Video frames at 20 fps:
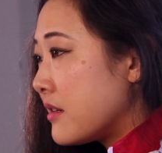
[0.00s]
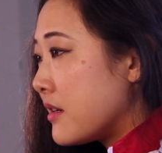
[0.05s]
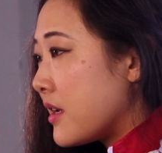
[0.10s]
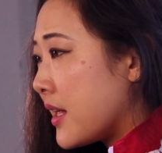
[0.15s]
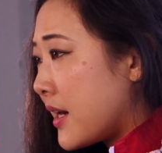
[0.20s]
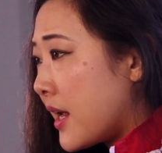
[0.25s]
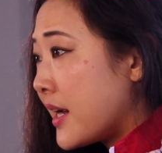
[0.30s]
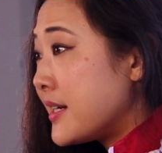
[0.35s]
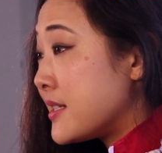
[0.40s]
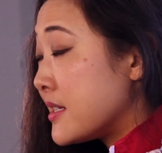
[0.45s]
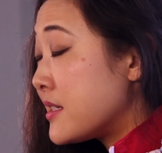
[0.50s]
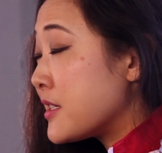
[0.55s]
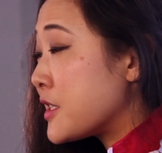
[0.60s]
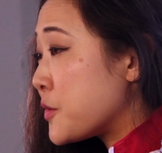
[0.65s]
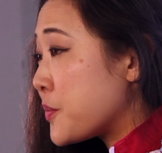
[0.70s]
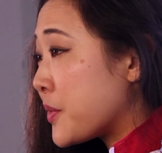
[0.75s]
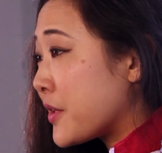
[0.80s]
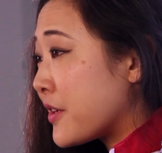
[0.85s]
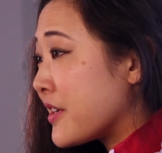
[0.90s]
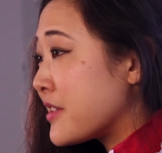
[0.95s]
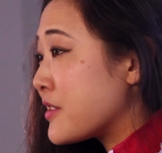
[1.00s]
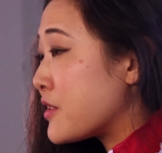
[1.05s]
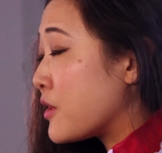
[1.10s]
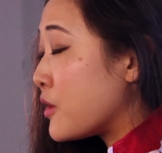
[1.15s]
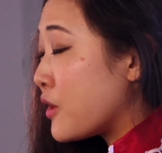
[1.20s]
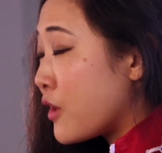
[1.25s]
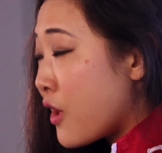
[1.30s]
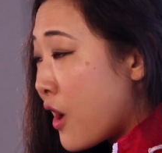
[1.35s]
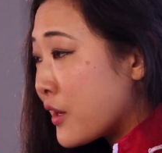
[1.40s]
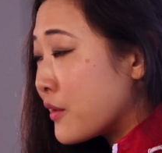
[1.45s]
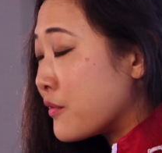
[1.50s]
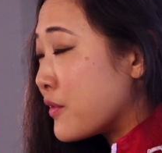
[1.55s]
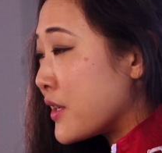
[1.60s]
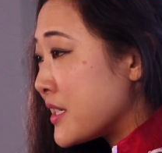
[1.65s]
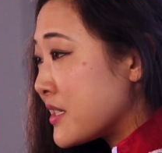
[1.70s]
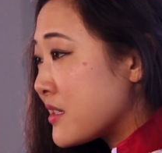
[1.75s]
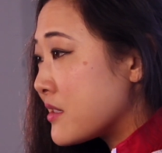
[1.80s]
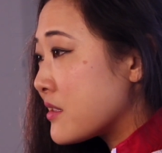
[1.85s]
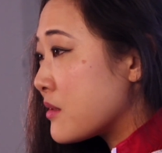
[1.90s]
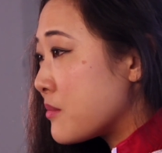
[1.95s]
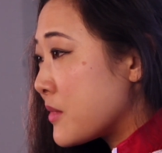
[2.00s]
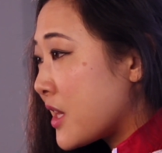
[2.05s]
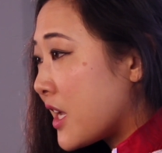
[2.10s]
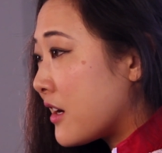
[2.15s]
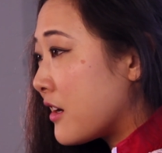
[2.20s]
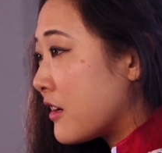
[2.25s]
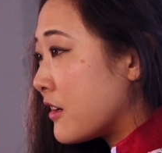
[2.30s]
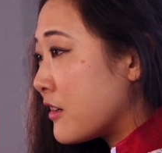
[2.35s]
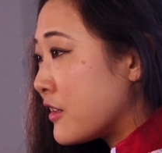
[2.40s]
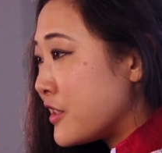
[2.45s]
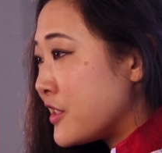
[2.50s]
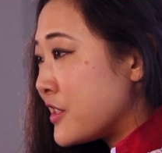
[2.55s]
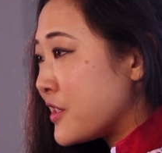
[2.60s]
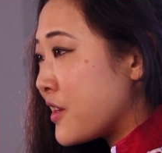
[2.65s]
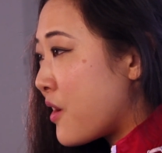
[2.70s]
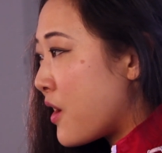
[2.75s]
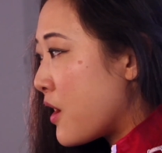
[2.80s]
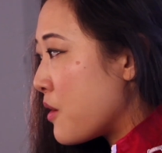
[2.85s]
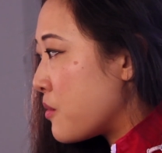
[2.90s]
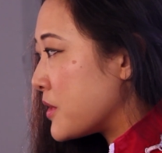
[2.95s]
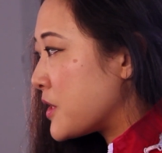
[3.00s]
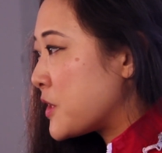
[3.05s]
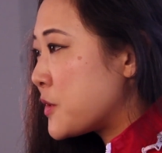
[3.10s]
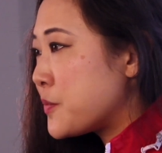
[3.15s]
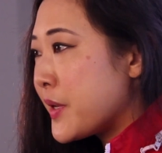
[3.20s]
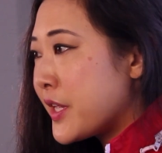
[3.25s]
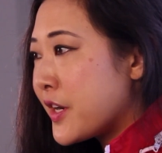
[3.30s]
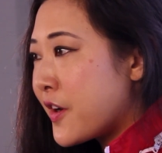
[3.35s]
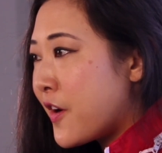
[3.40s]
And I did experience a lot of racism there. You know, I was spit